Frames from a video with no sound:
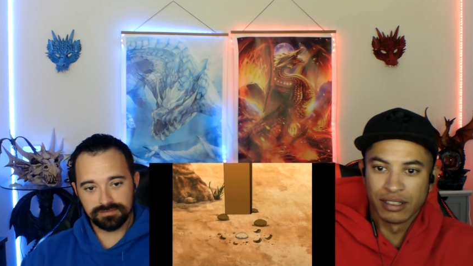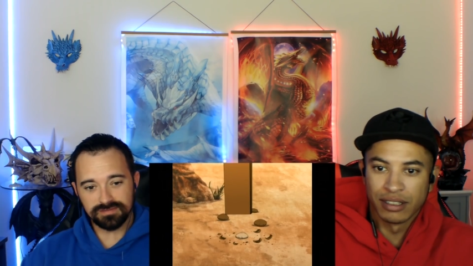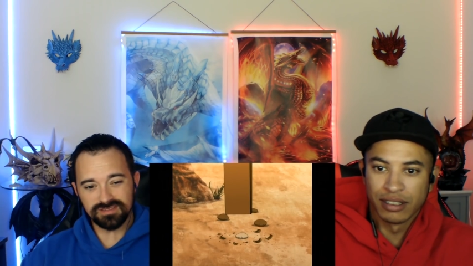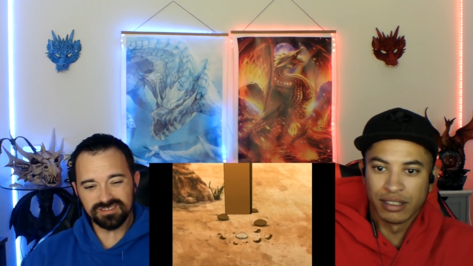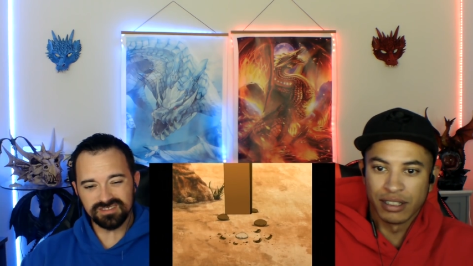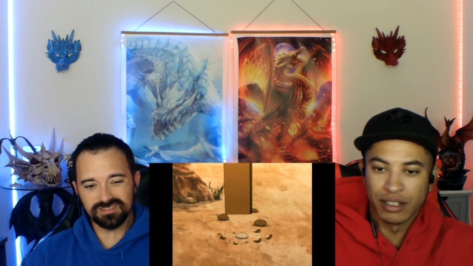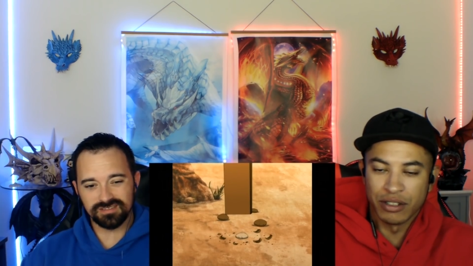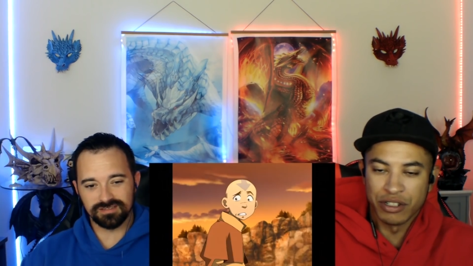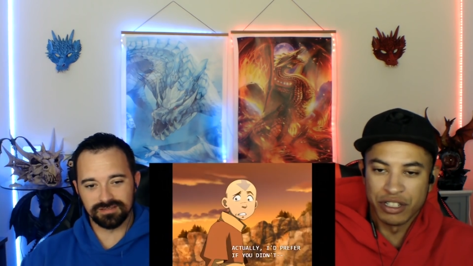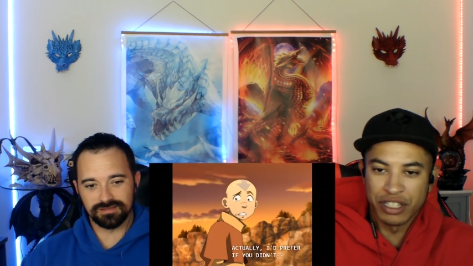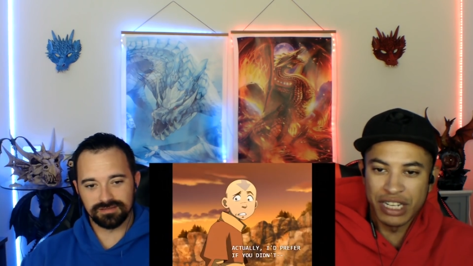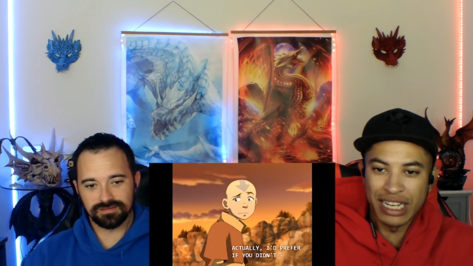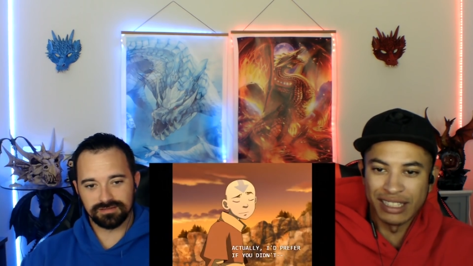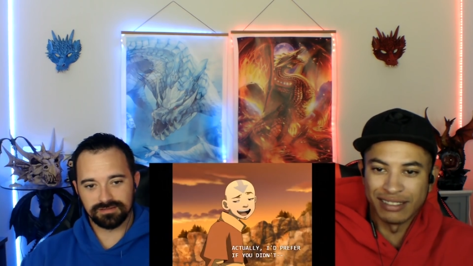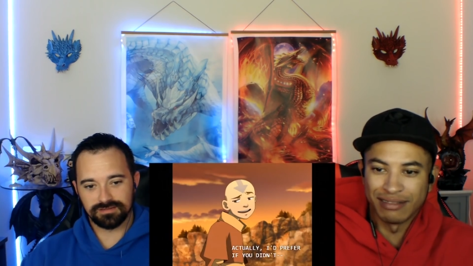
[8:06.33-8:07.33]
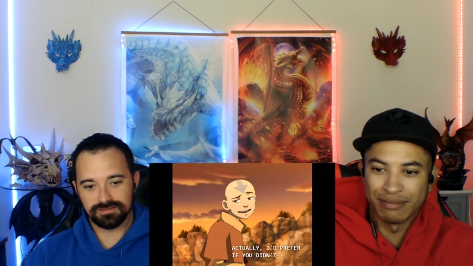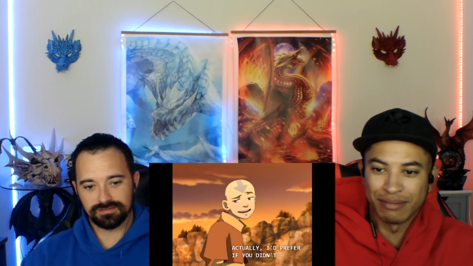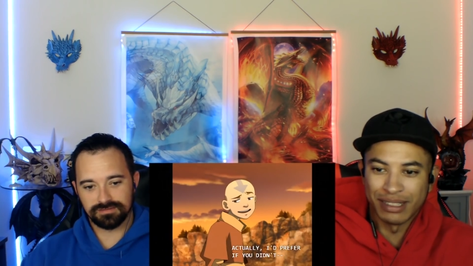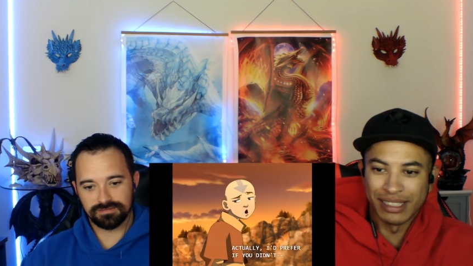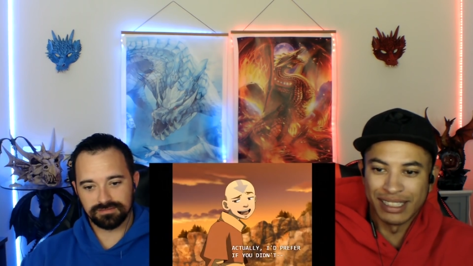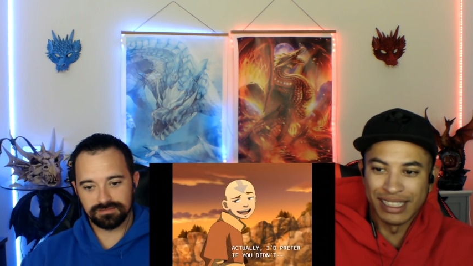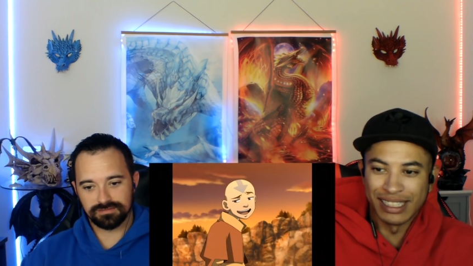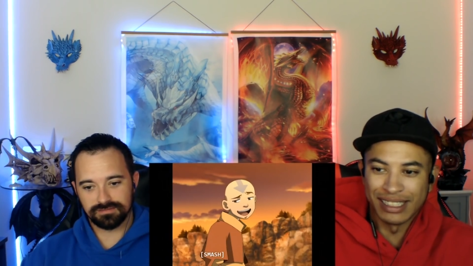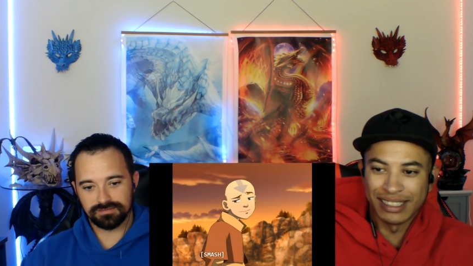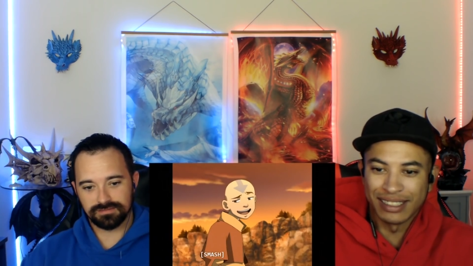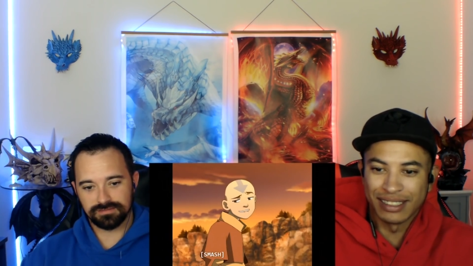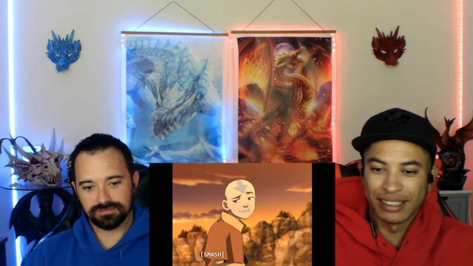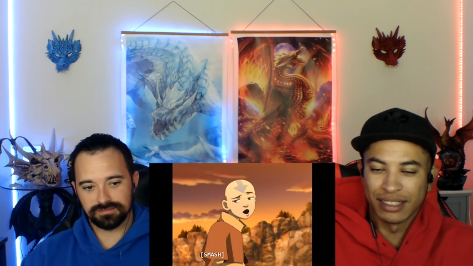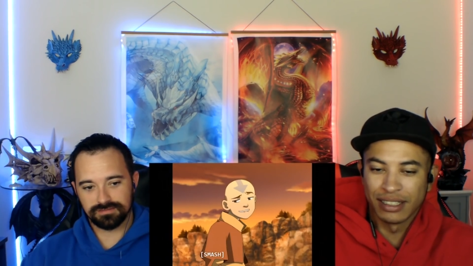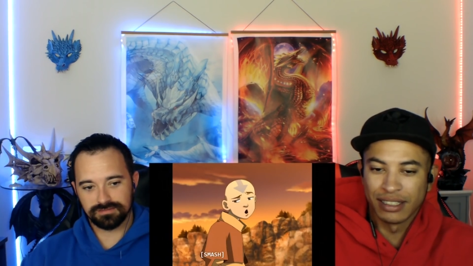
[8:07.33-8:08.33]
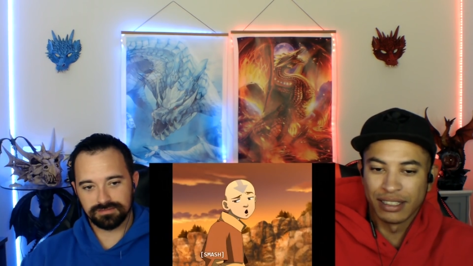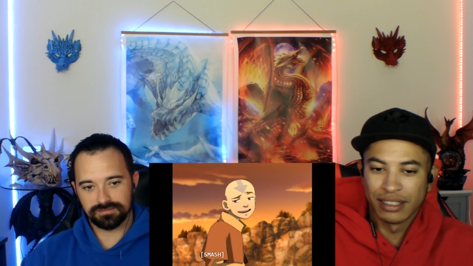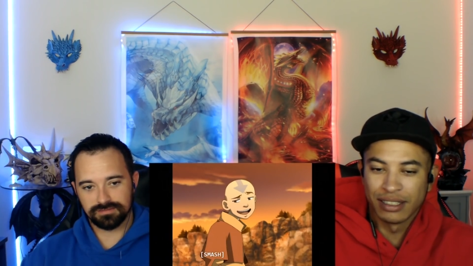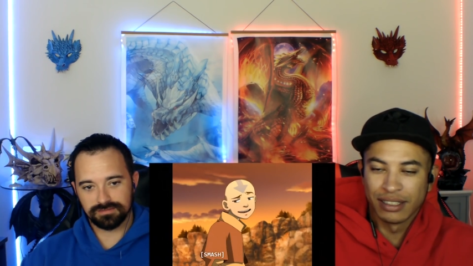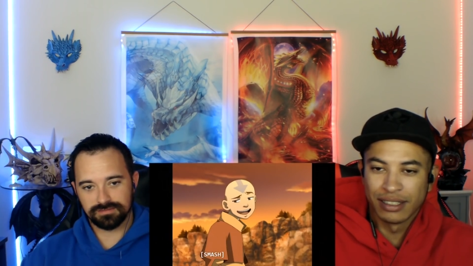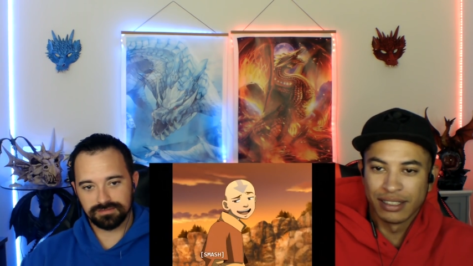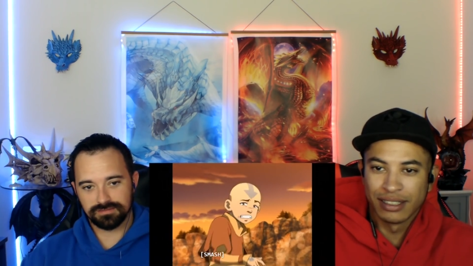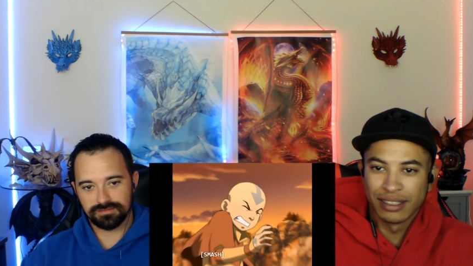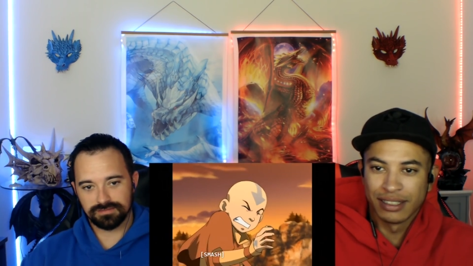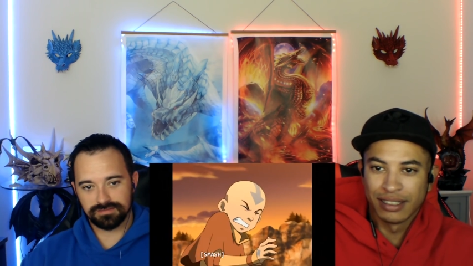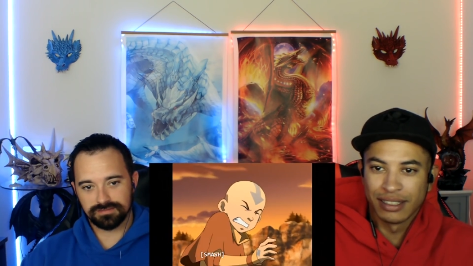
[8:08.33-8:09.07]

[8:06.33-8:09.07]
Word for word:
Speaker 1: Mm, shit. Actually, nuts. I prefer if you didn't.